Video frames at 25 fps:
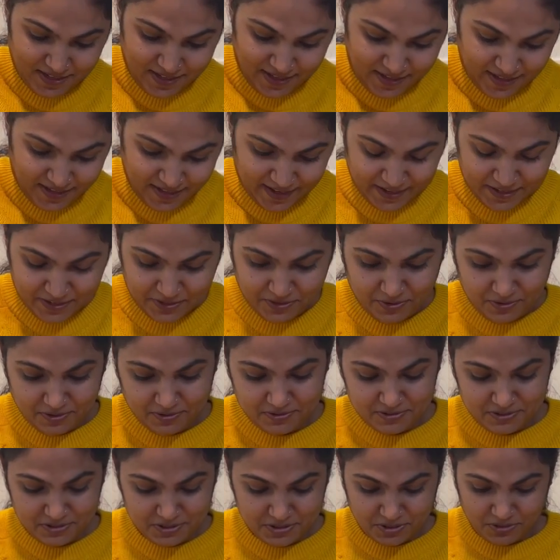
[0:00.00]
And
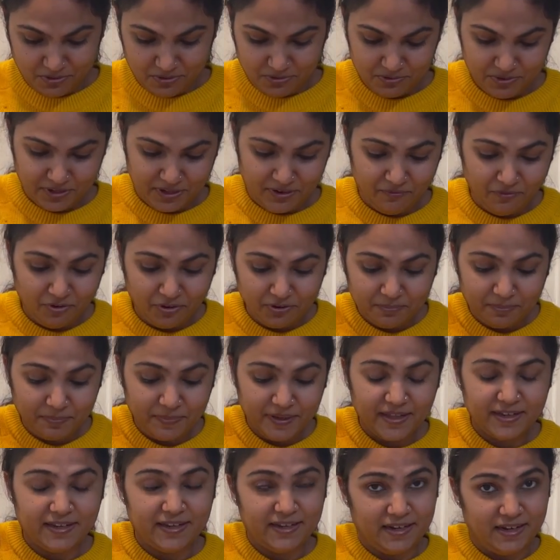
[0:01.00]
also there won't be
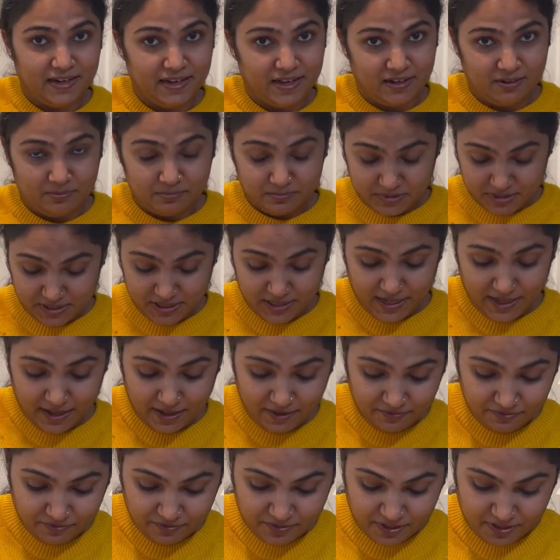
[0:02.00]
any lumps
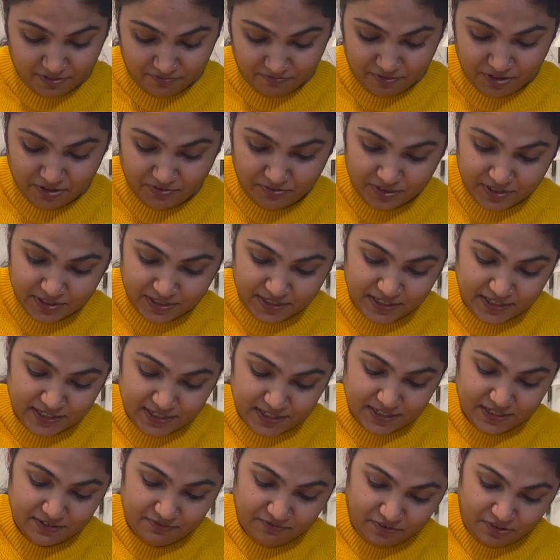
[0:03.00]
left if you will knead
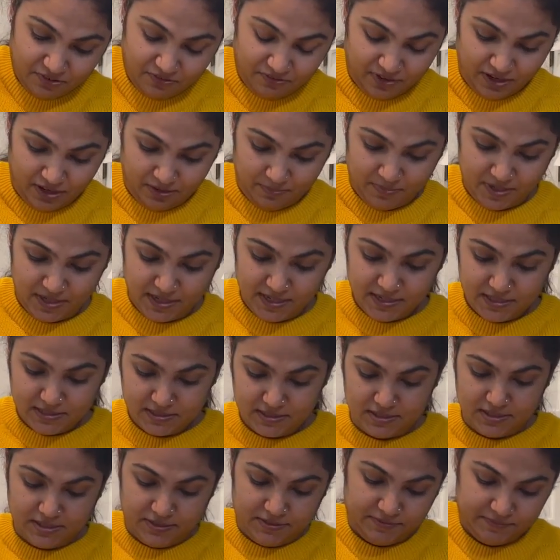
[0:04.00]
it for 5
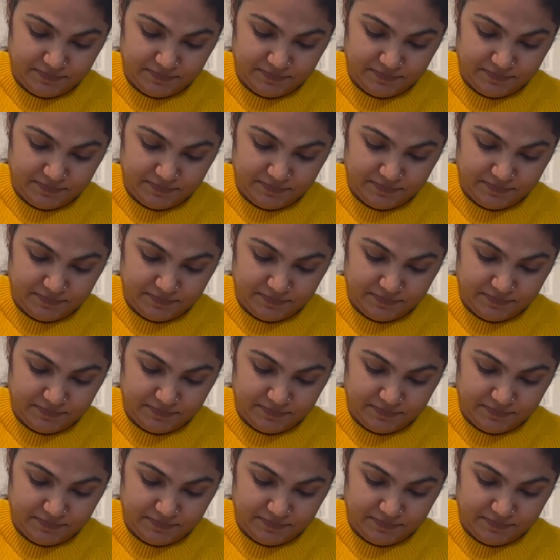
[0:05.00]
minutes.